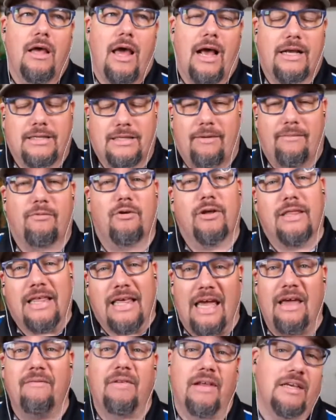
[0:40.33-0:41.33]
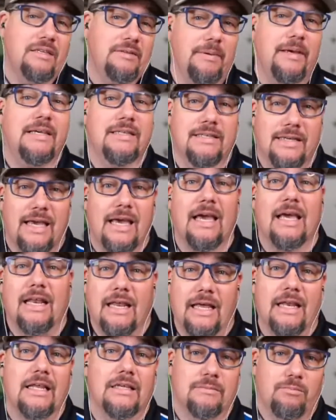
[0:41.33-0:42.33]
Except for in the evenings, because again,
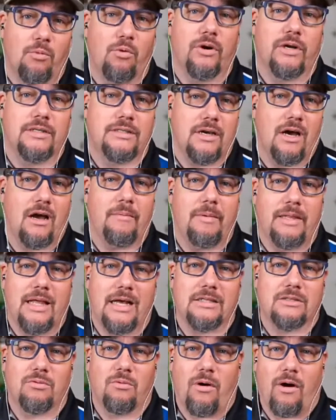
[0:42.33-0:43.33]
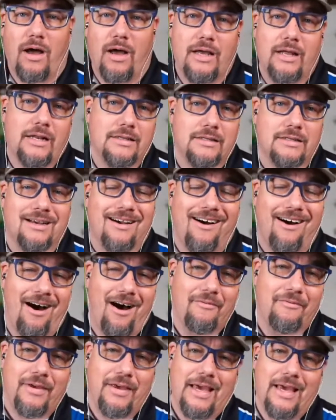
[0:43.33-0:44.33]
it is morning time, and that's why it is
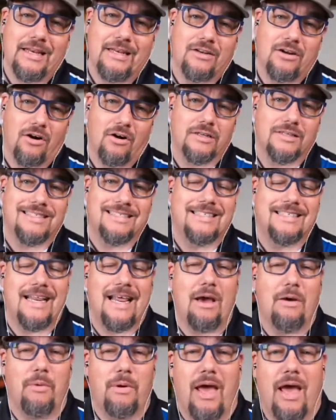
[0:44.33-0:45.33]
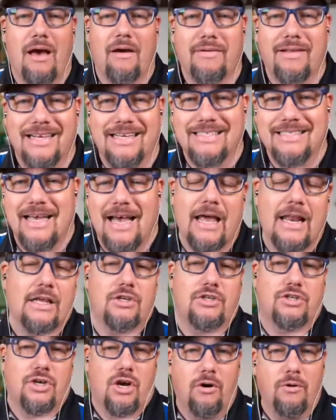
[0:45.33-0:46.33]
Coffee and Darts. And today we have an
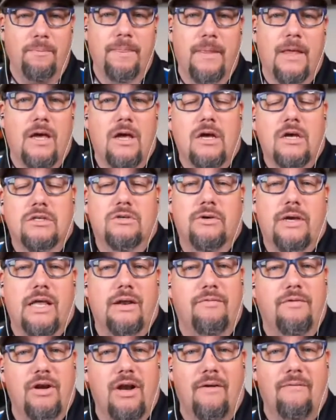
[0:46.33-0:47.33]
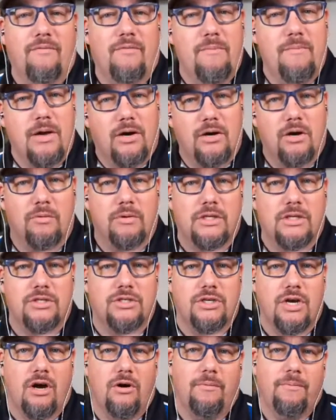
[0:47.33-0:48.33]
exciting show. So again, if you're not familiar with the
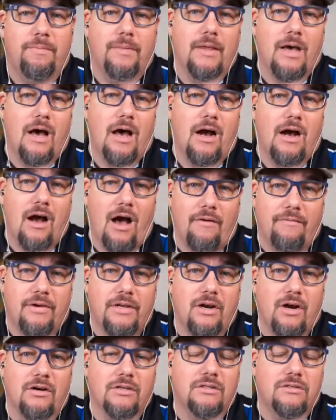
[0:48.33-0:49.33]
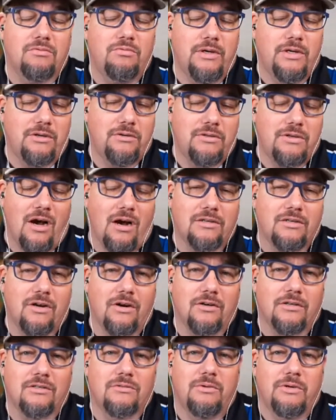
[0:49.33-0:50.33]
show, Coffee and Darts, we do talk
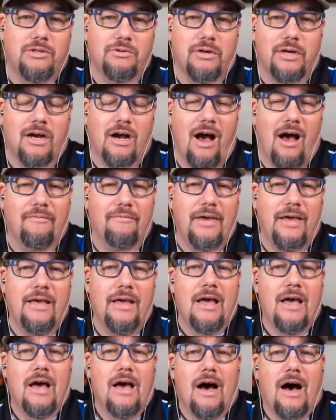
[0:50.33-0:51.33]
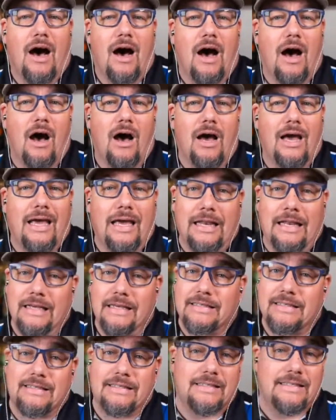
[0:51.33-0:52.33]
darts, we drink coffee. It
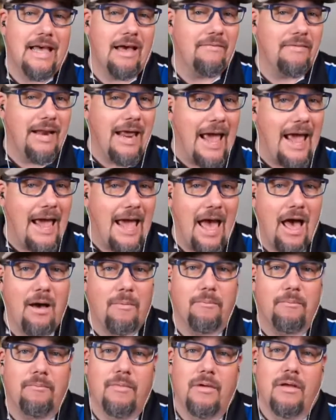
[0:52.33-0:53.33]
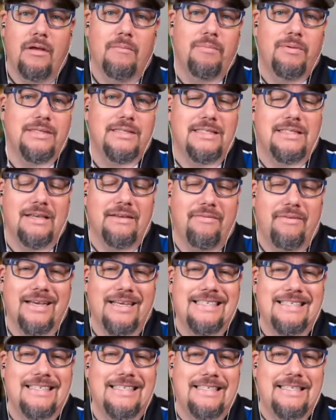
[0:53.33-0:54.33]
is 7 a.m.
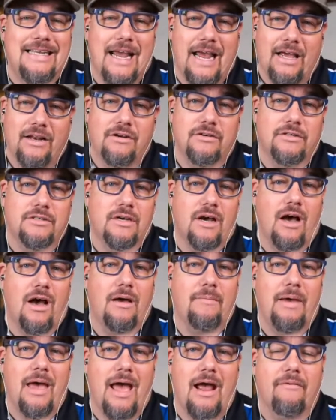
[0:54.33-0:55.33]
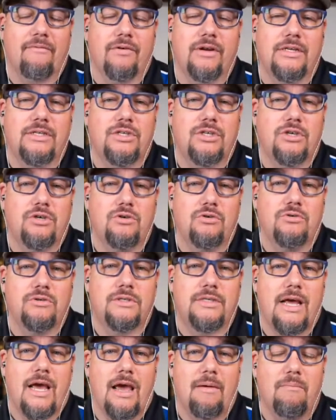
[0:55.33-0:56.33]
Pacific Standard Time every
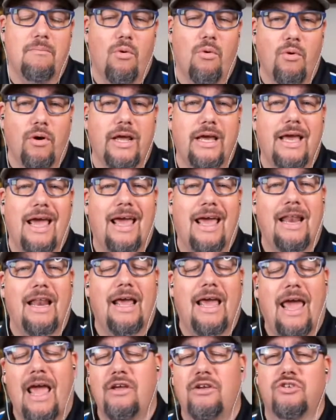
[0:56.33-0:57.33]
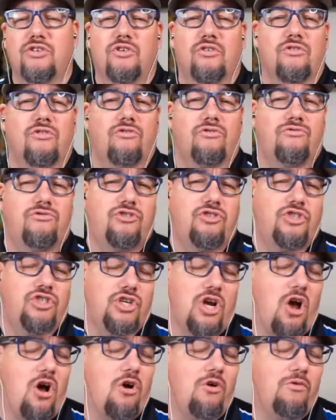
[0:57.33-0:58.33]
Tuesday morning, an occasional
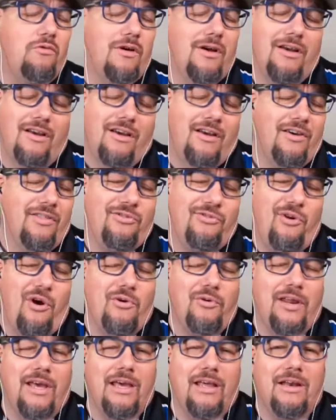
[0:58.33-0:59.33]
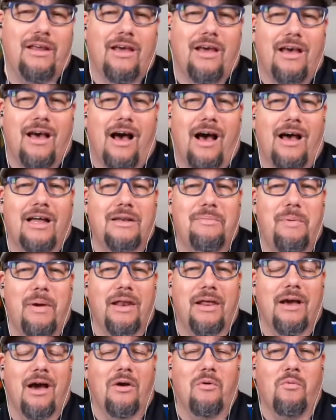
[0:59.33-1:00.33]
show thrown in,
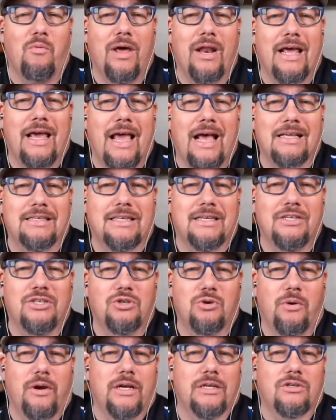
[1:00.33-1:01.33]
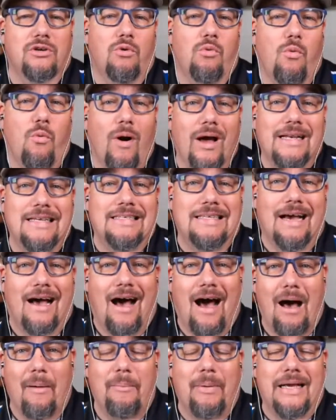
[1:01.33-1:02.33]
depending on when a guest can join us or what
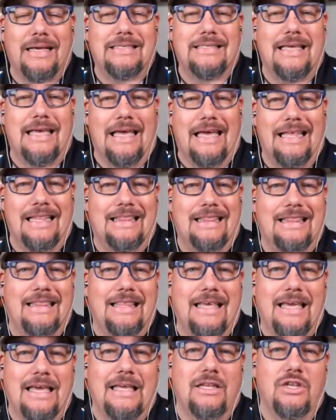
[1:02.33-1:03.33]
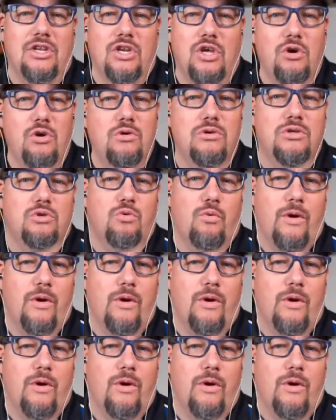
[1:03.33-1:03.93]
topics hit the news